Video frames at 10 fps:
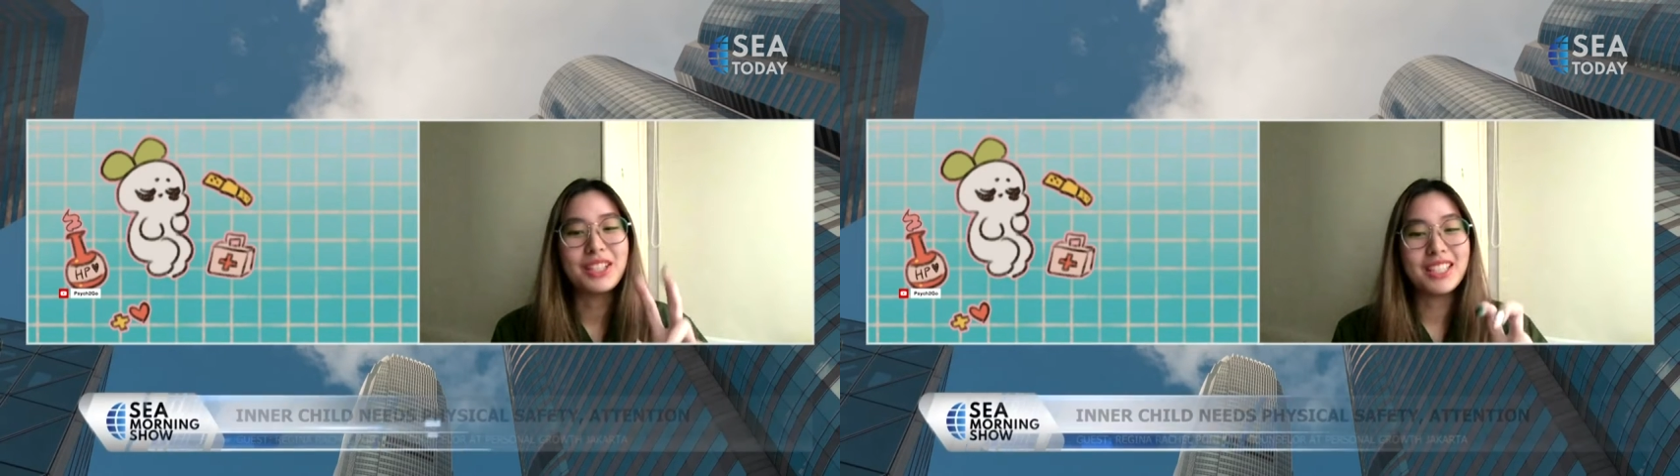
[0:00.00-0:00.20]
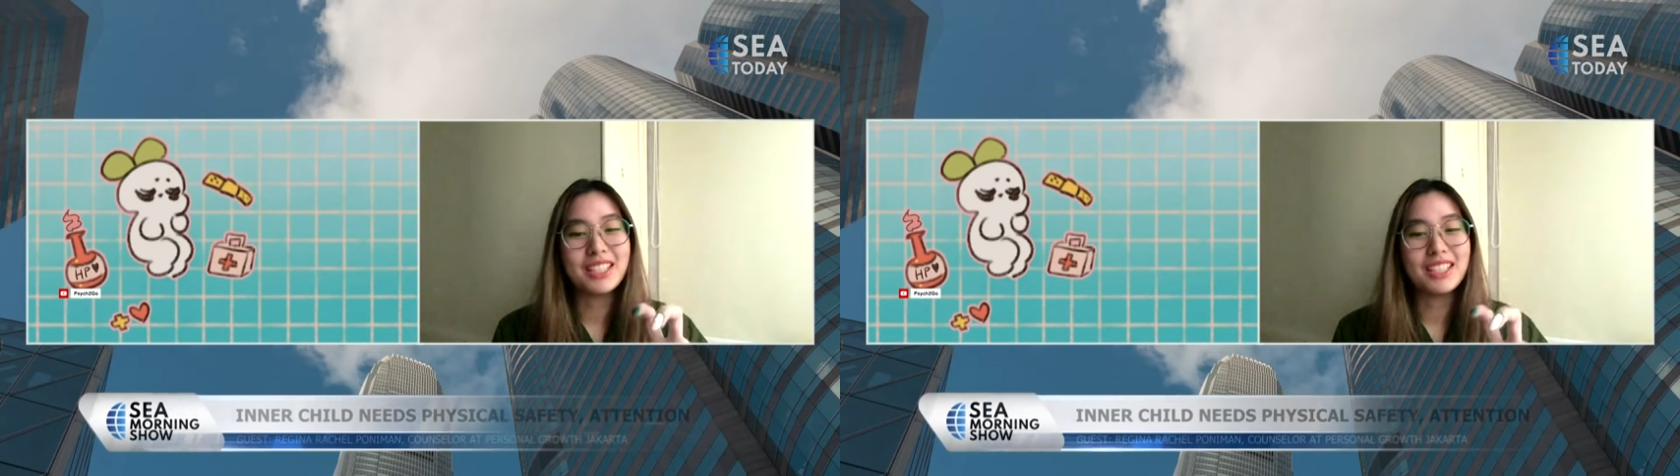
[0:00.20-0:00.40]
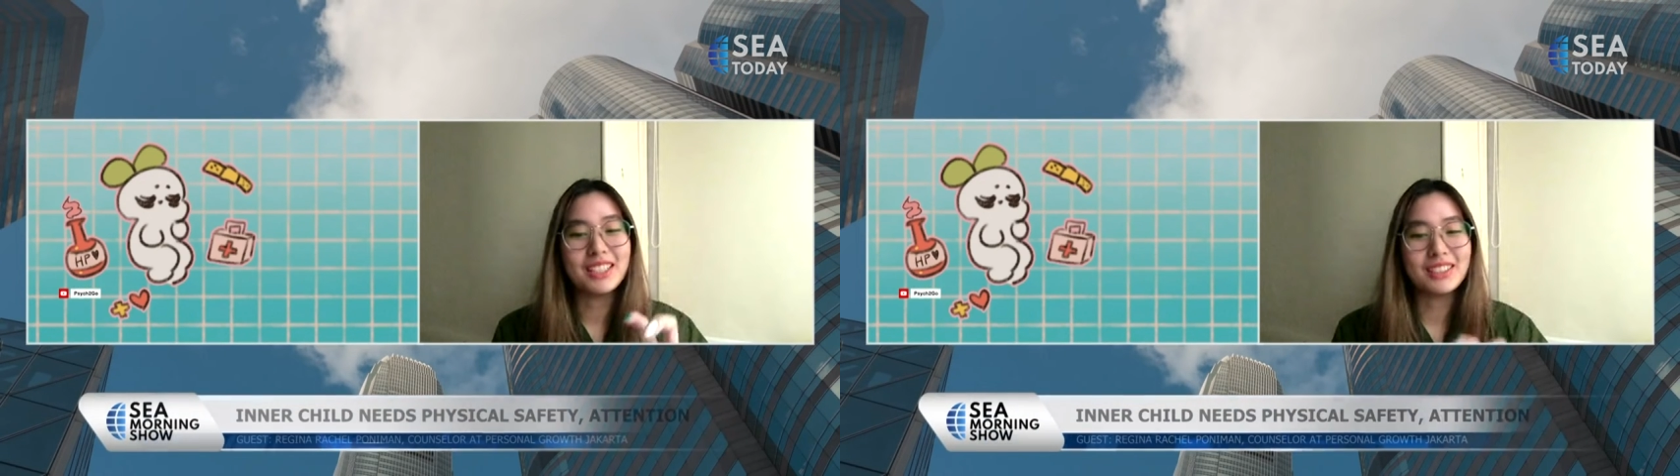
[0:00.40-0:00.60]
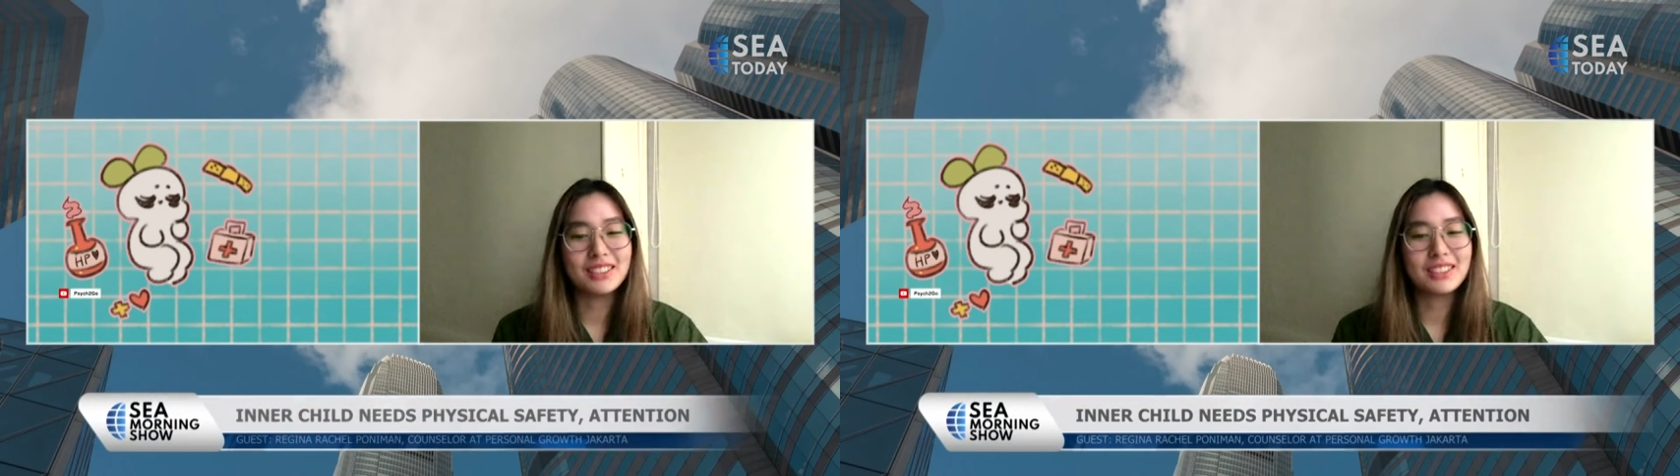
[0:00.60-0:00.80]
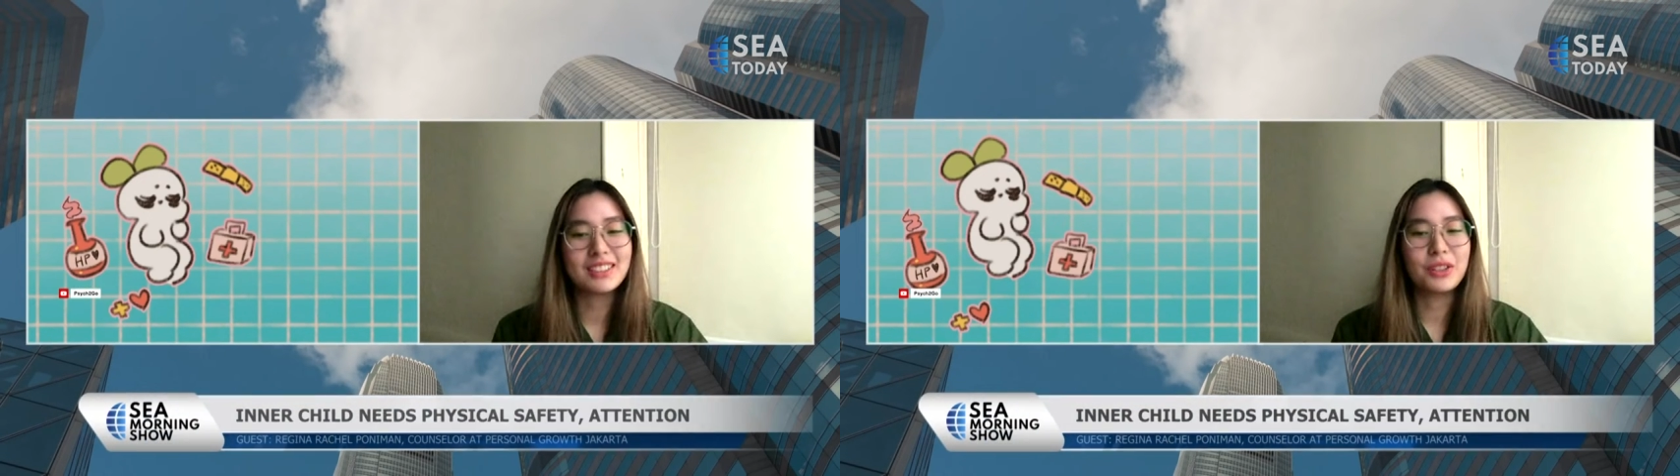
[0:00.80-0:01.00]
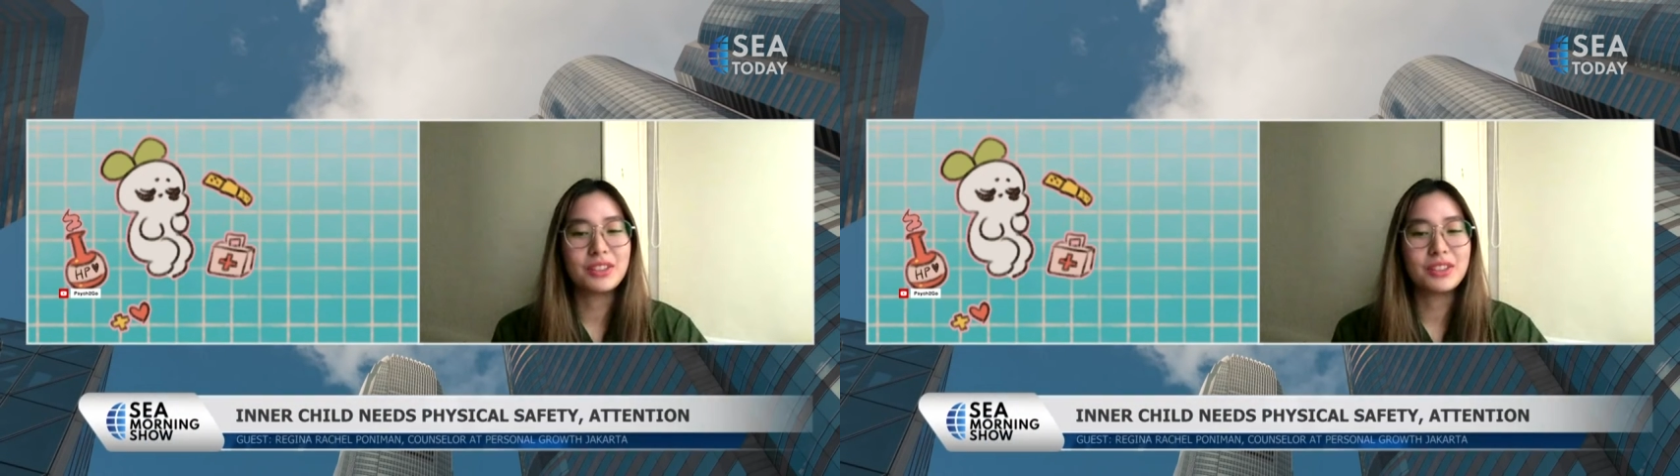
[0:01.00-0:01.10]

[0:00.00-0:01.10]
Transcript: heal